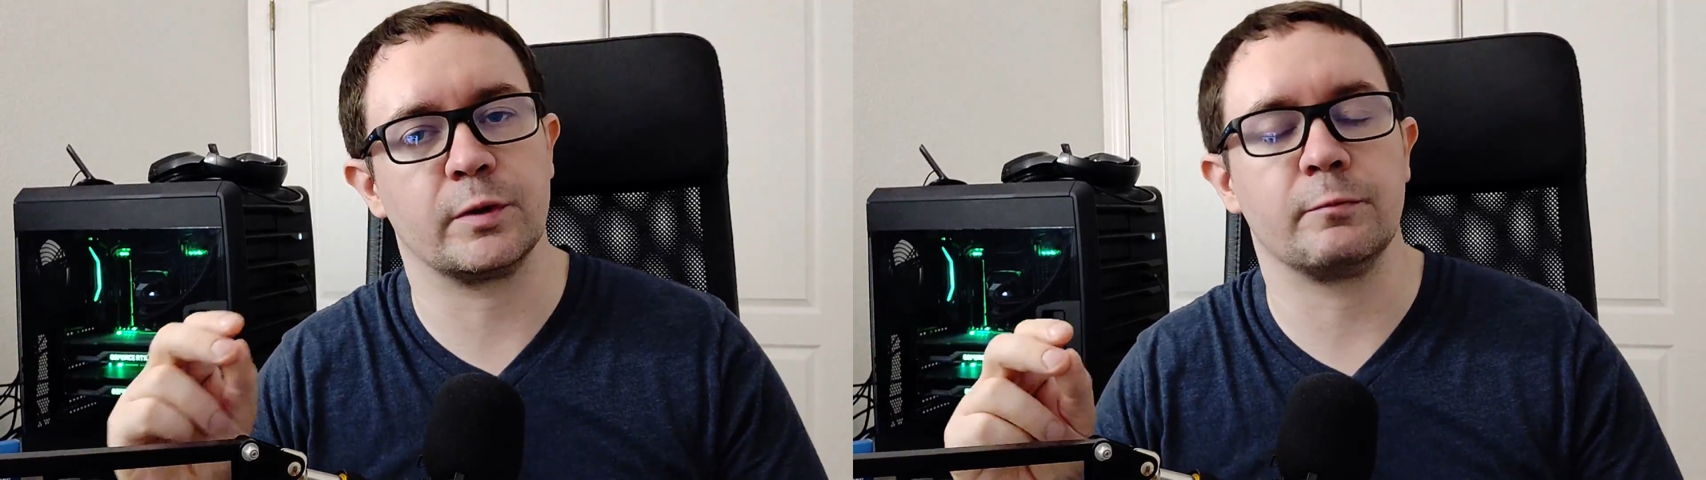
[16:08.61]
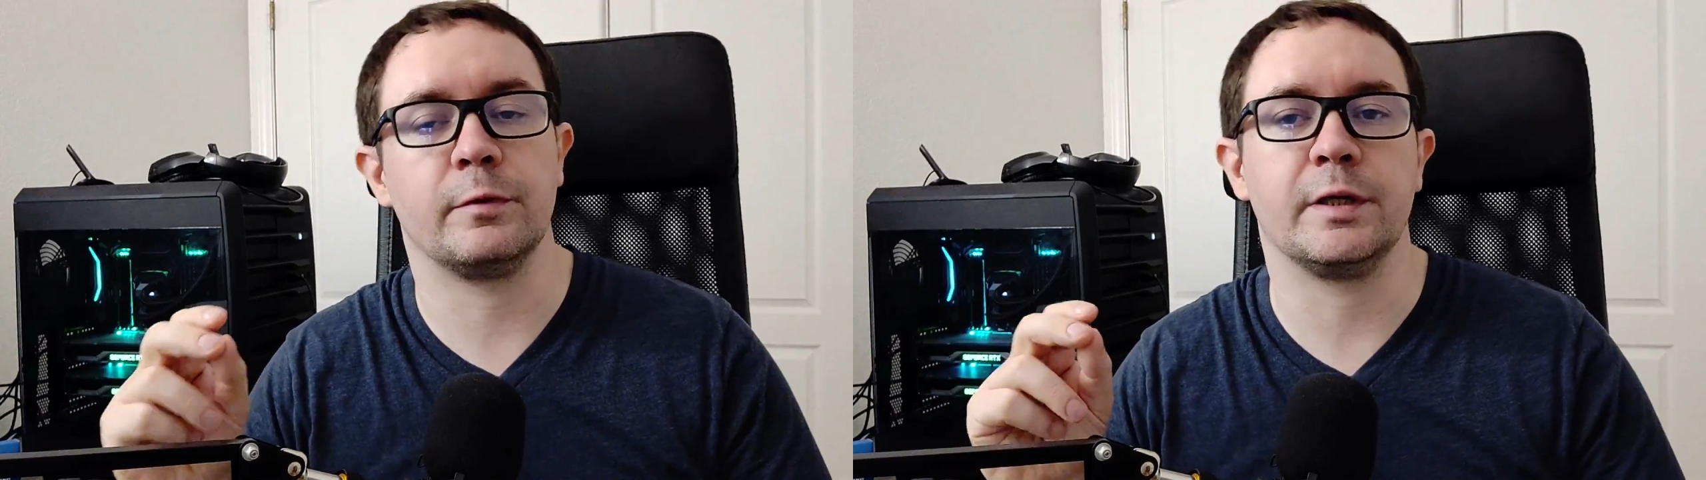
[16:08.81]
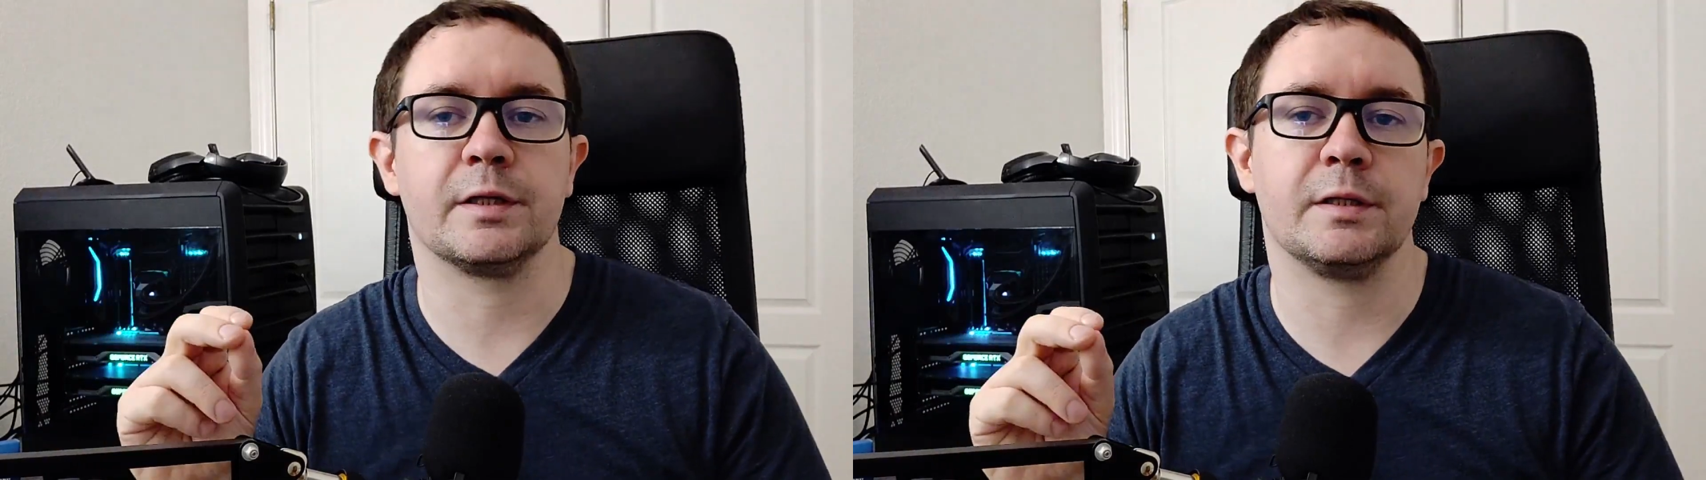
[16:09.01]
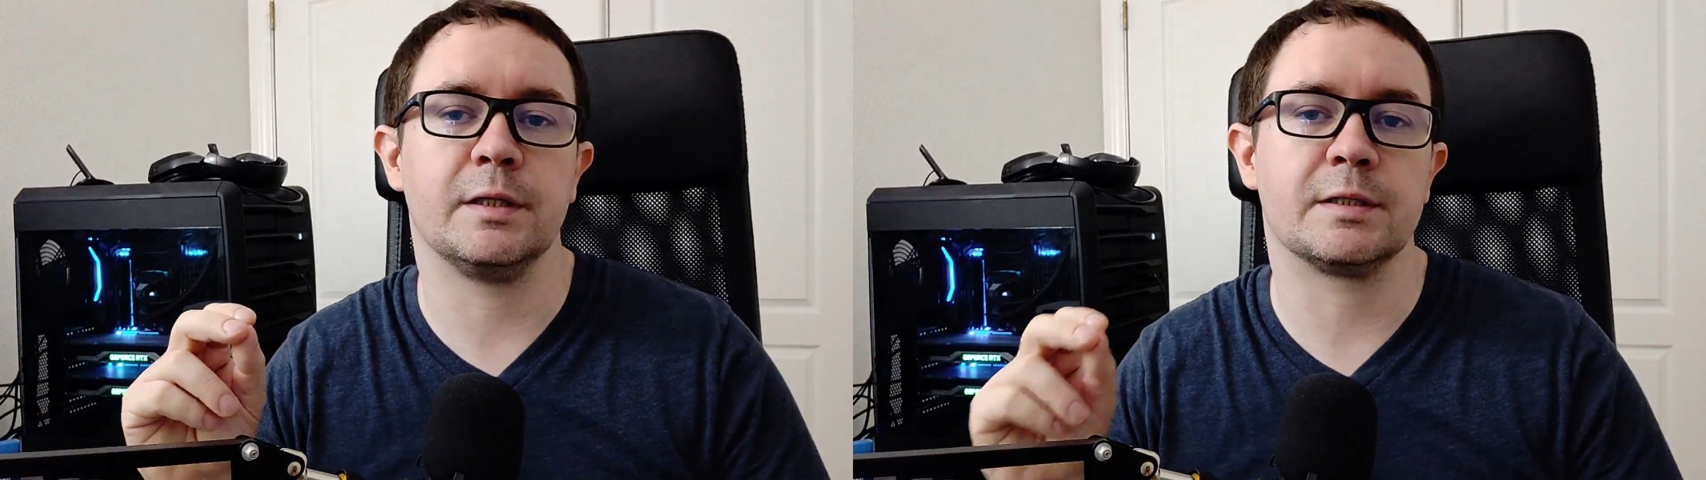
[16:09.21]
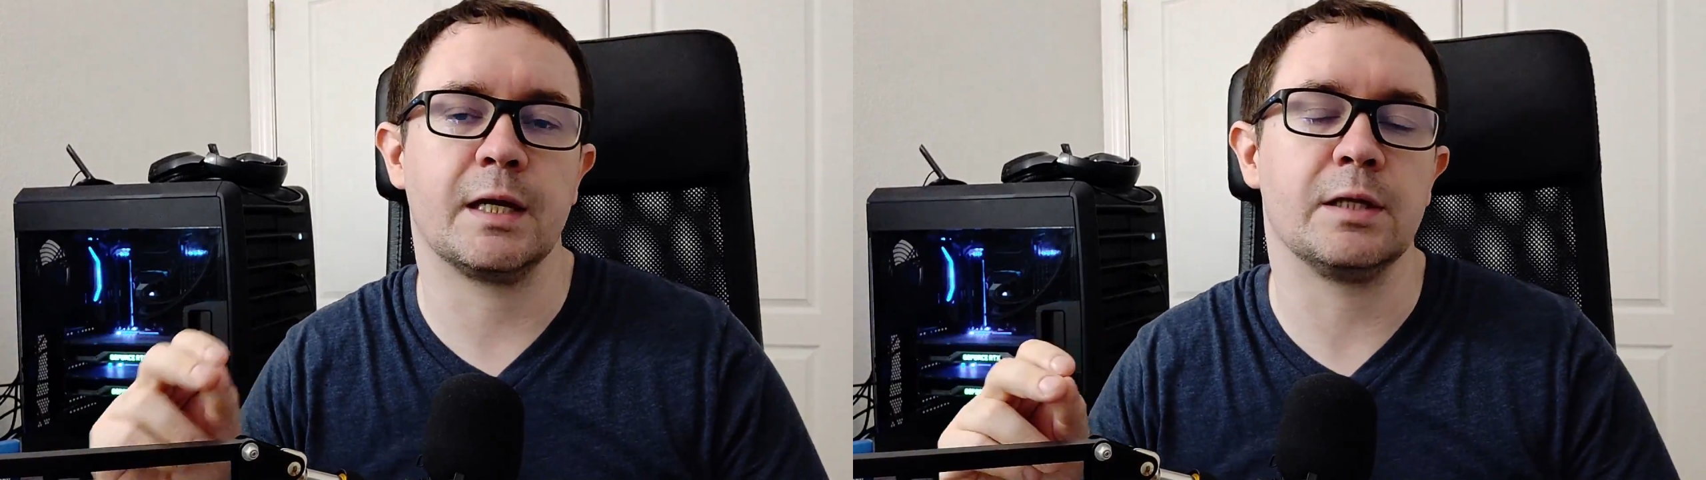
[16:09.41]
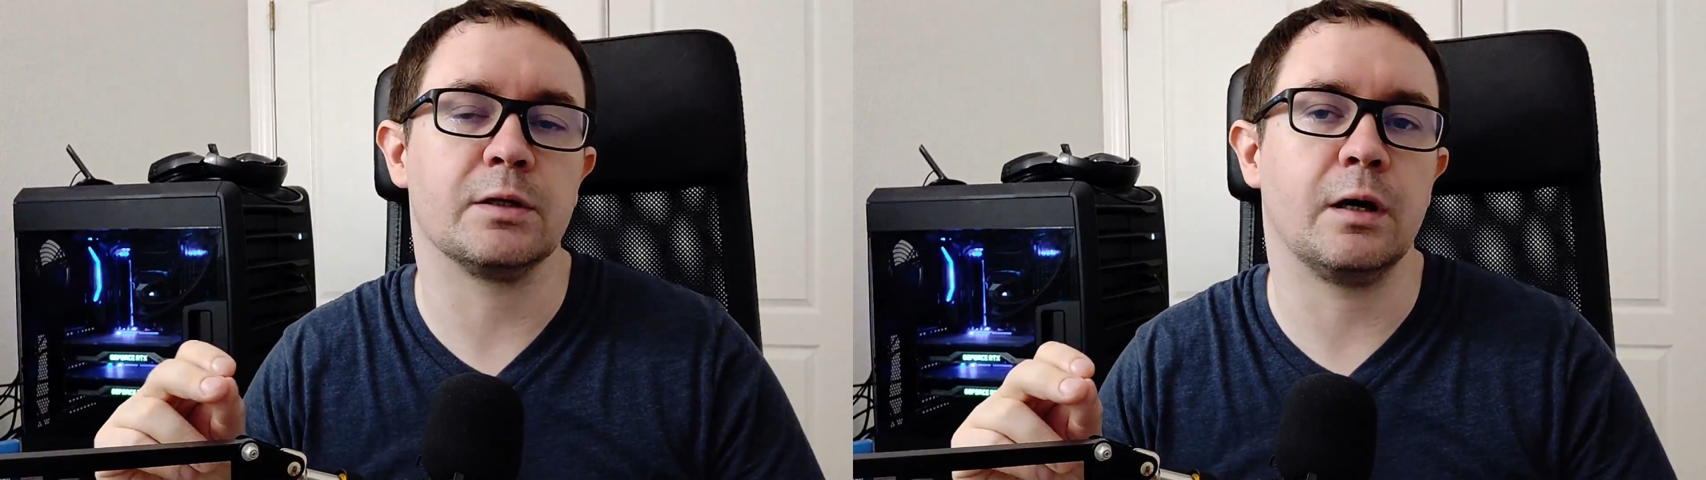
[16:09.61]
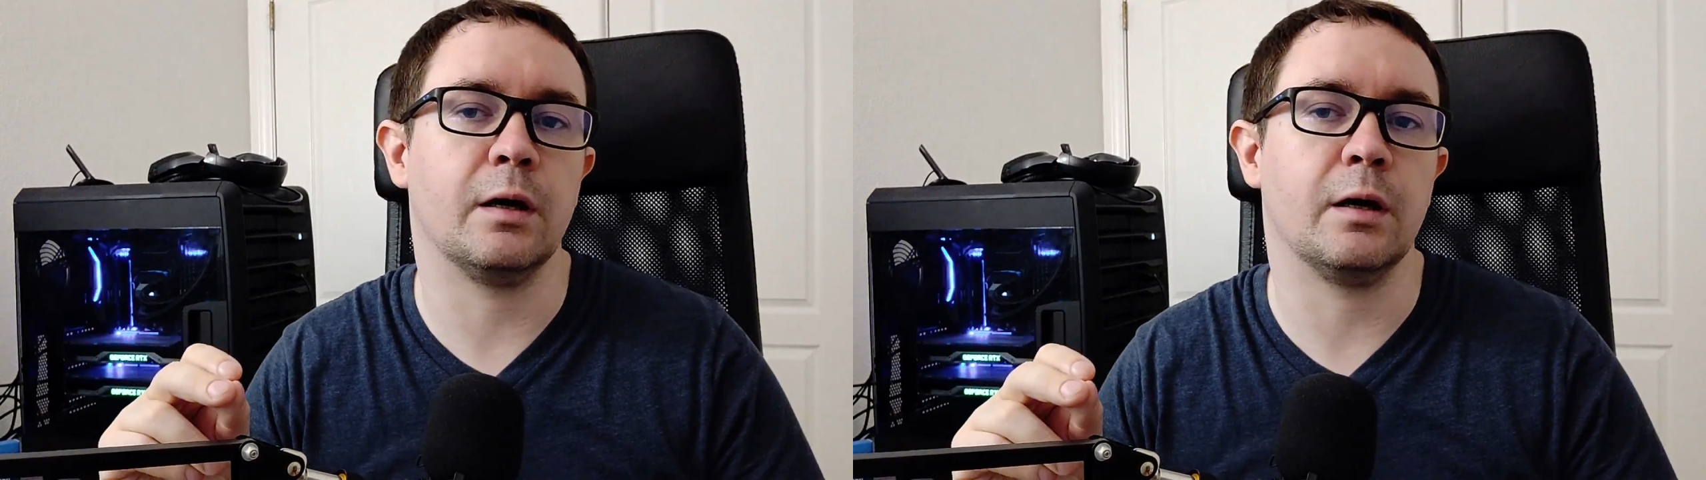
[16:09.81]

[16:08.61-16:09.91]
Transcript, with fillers: written with the intent